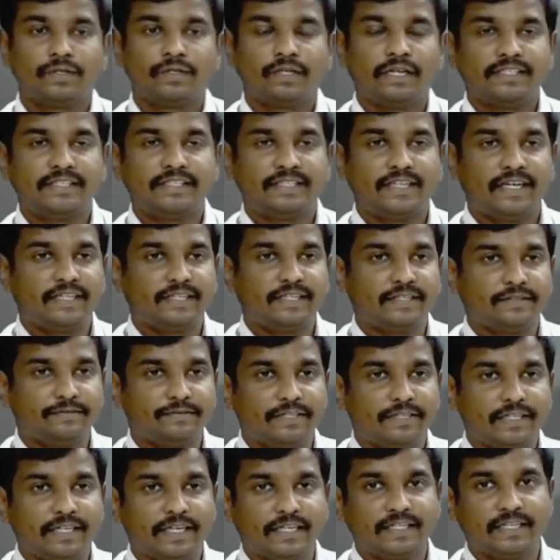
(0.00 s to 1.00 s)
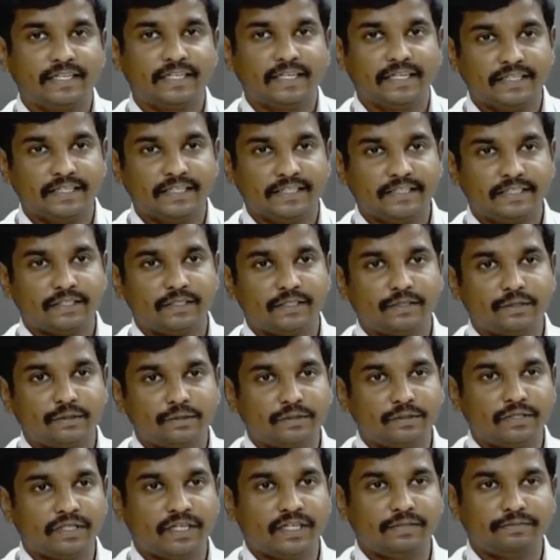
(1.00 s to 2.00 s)
like that we can connect
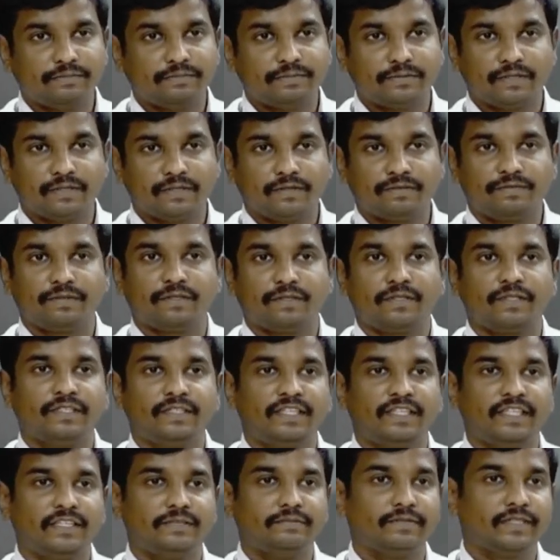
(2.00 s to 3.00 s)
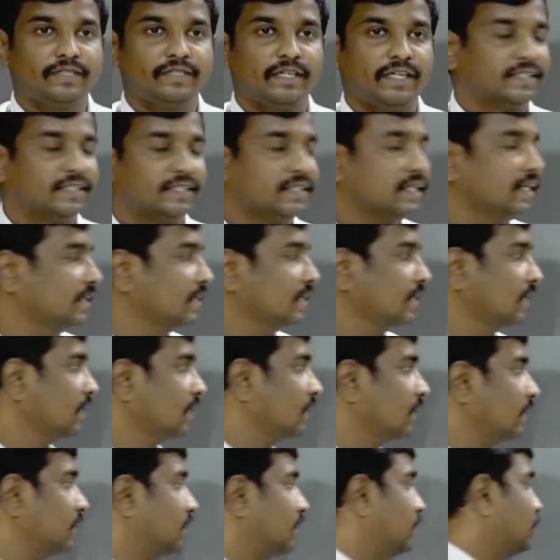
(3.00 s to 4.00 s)
two types of names like that.
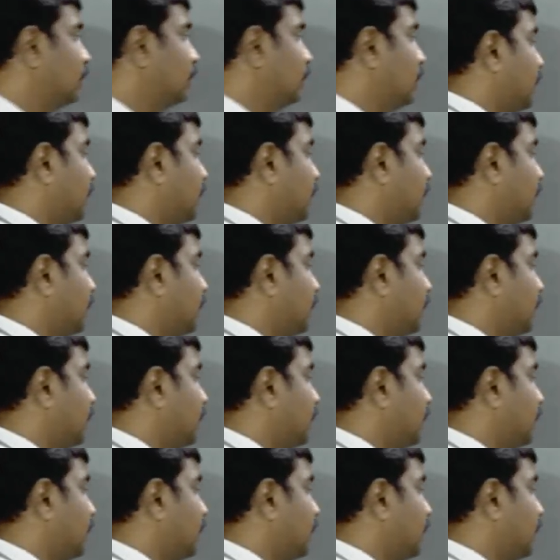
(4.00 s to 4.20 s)
Now